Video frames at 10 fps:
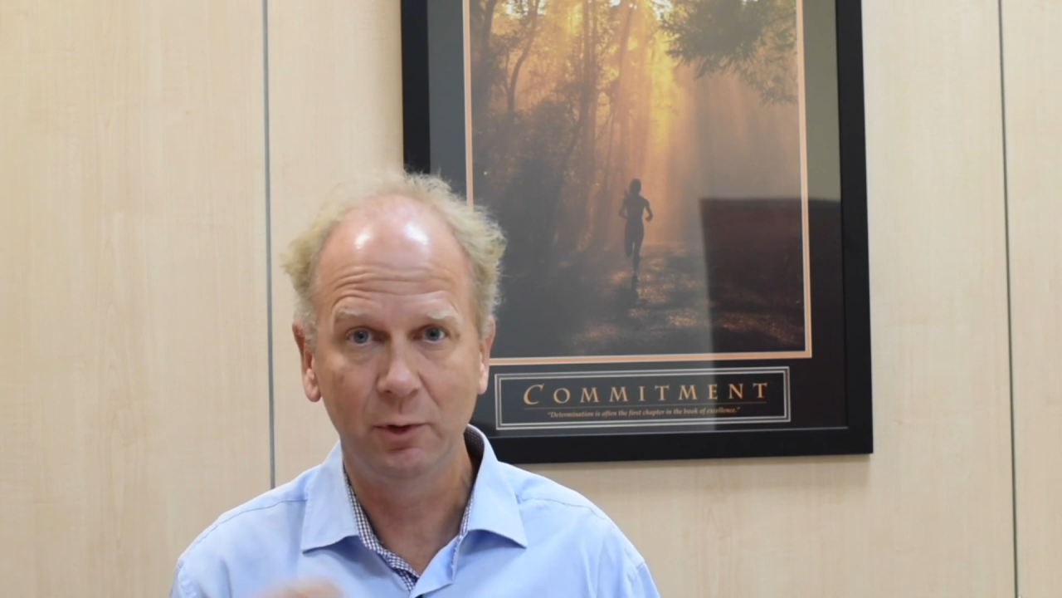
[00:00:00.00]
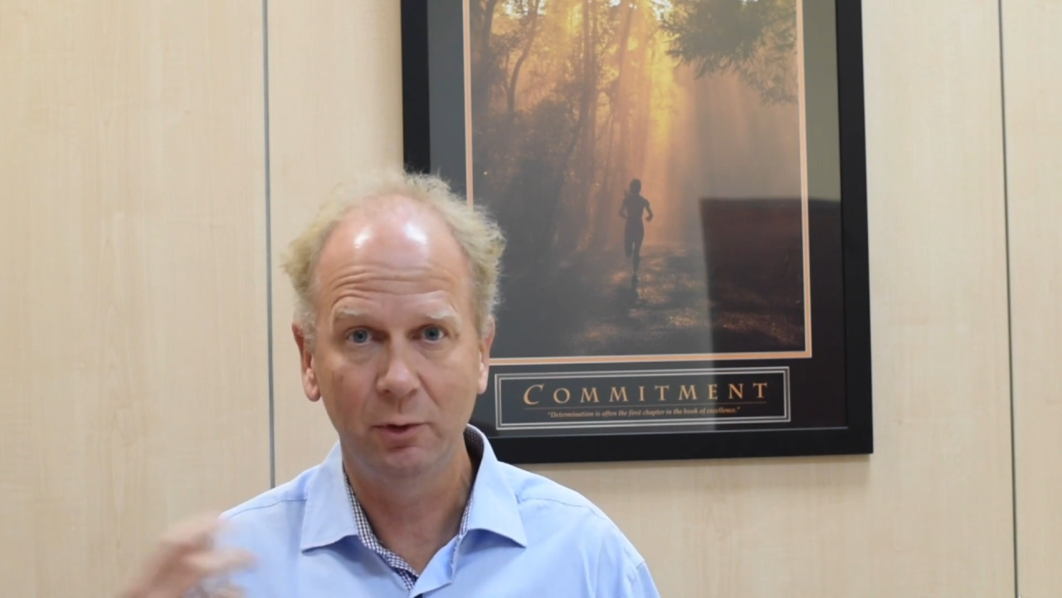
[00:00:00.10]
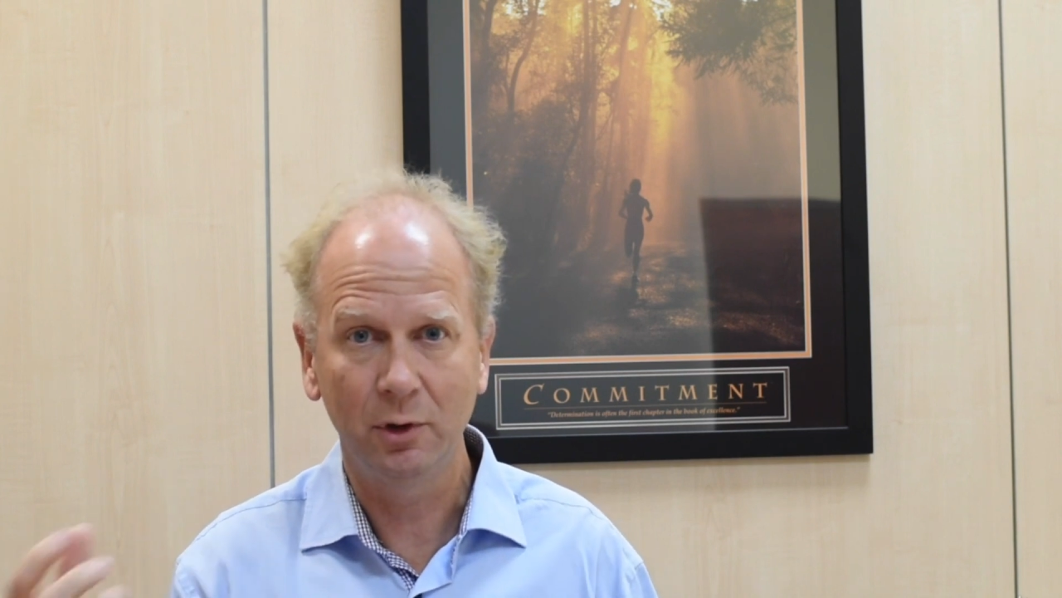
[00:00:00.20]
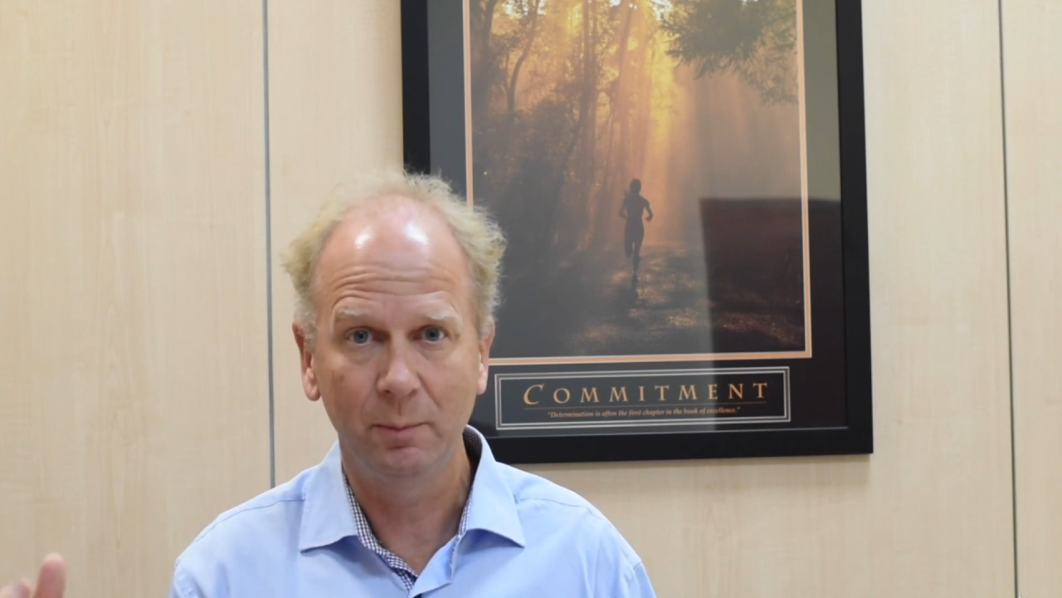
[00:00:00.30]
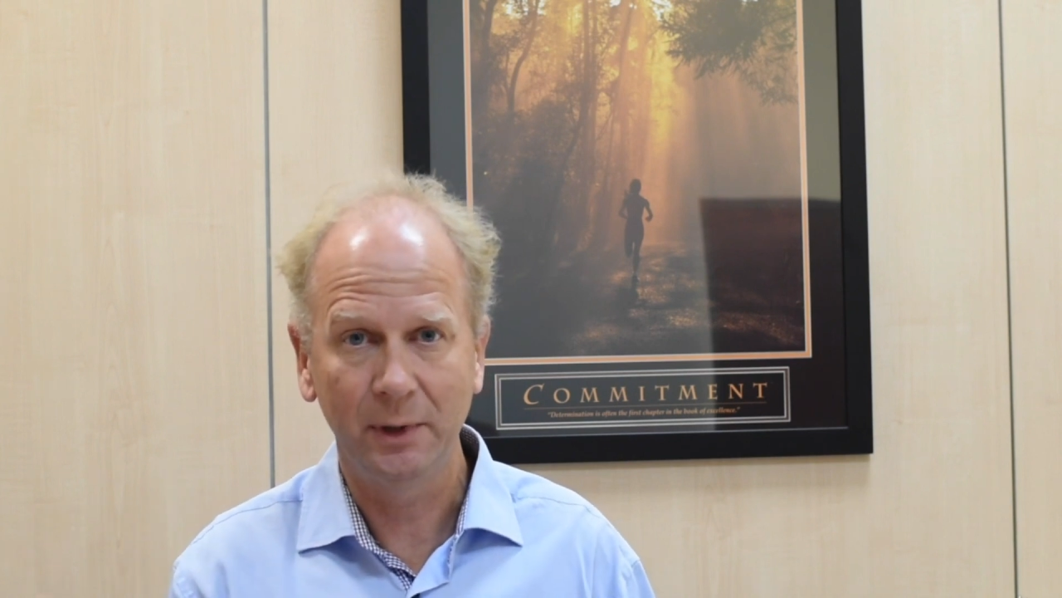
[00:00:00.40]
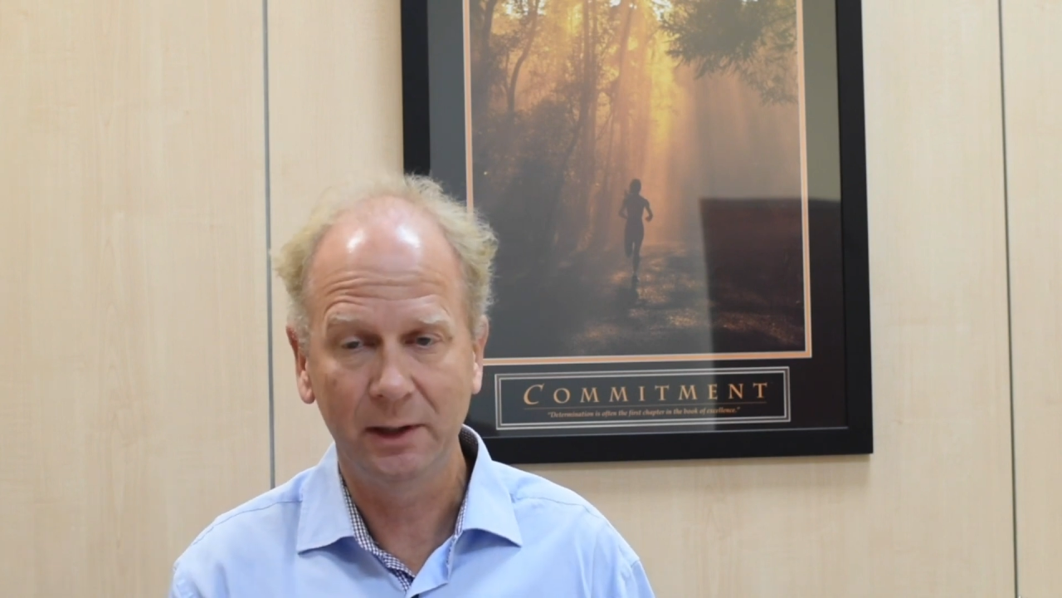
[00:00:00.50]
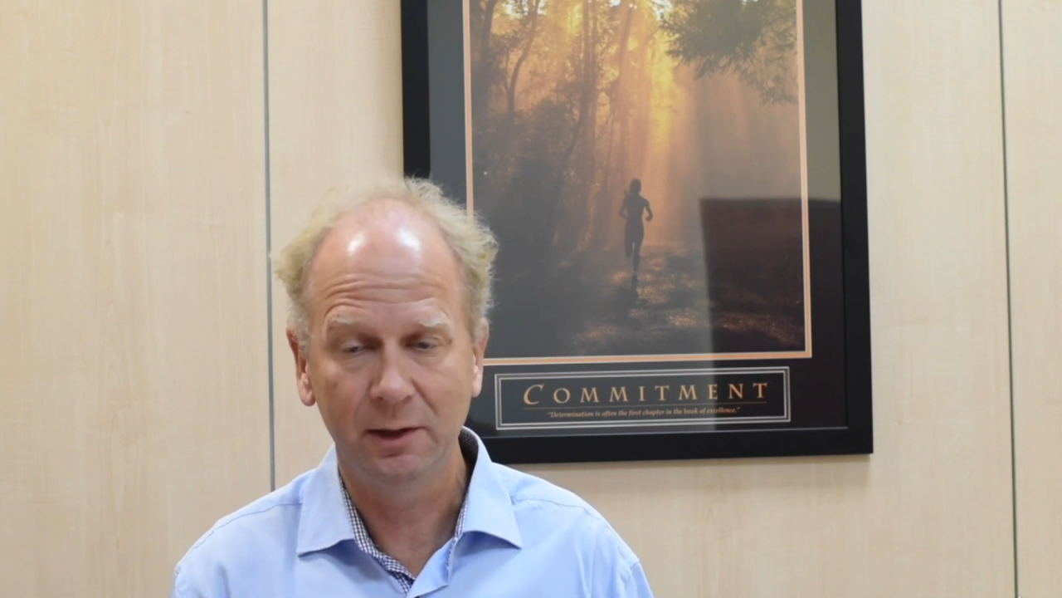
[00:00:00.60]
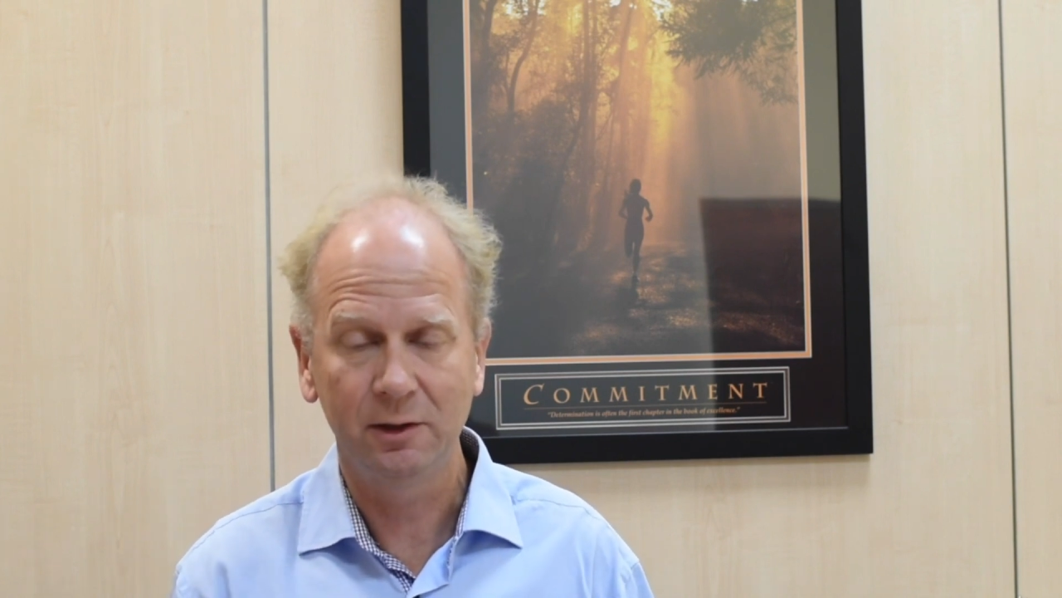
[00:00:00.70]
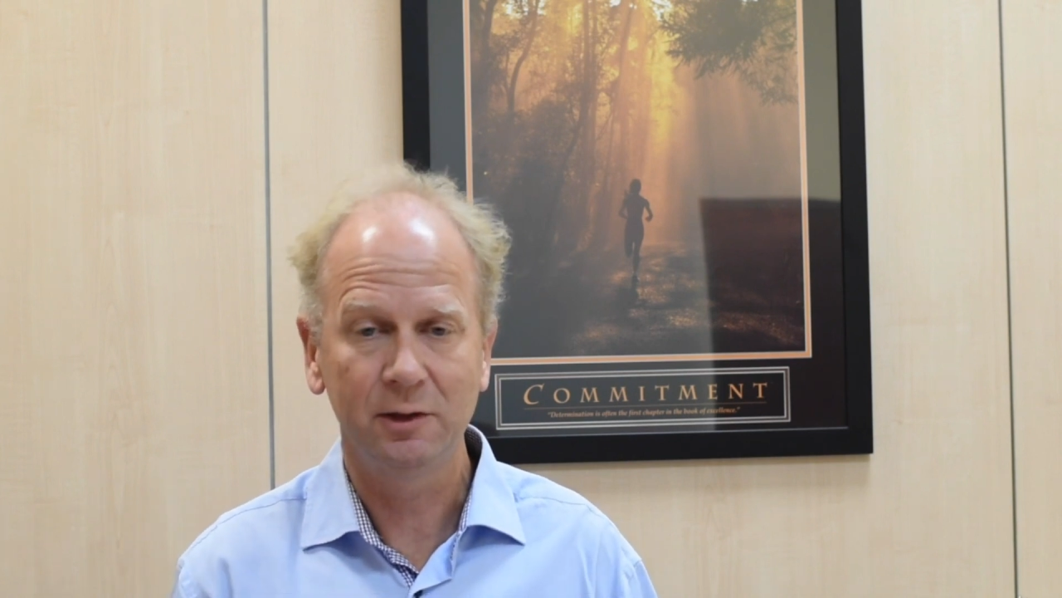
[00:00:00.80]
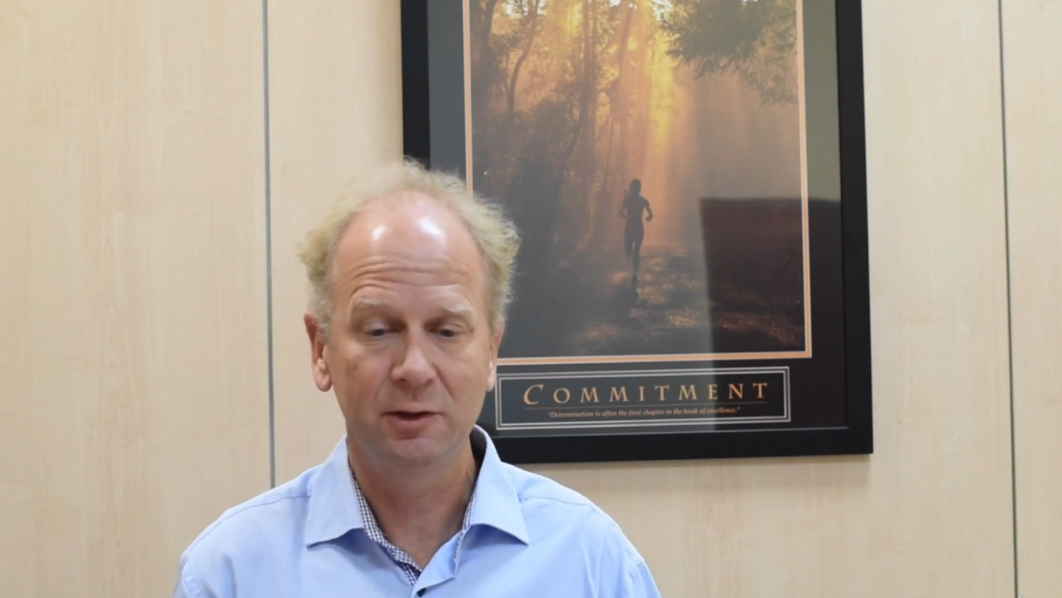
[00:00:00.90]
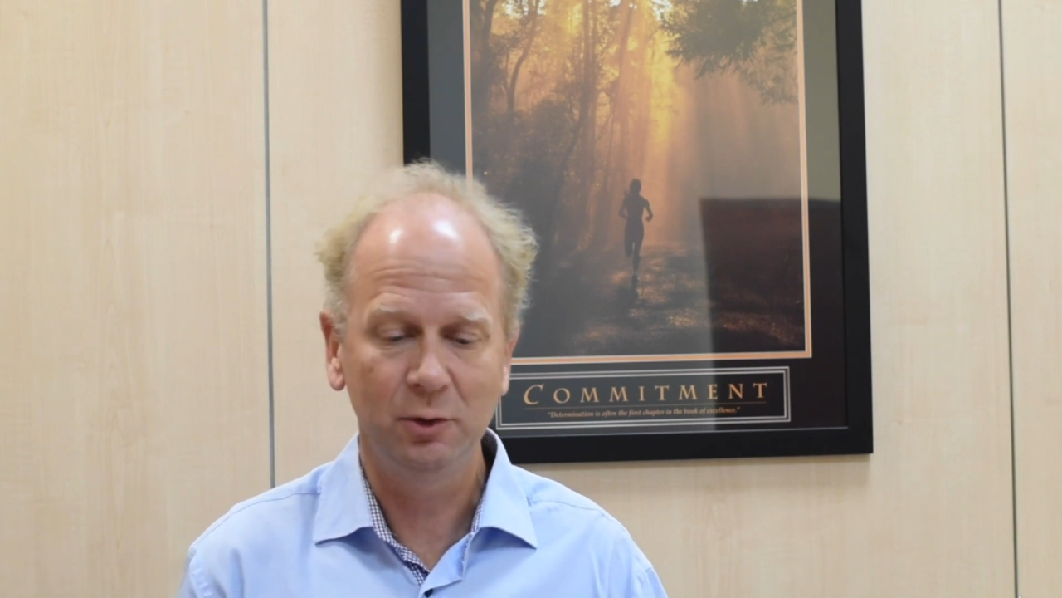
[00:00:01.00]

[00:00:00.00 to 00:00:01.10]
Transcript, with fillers: New competitors,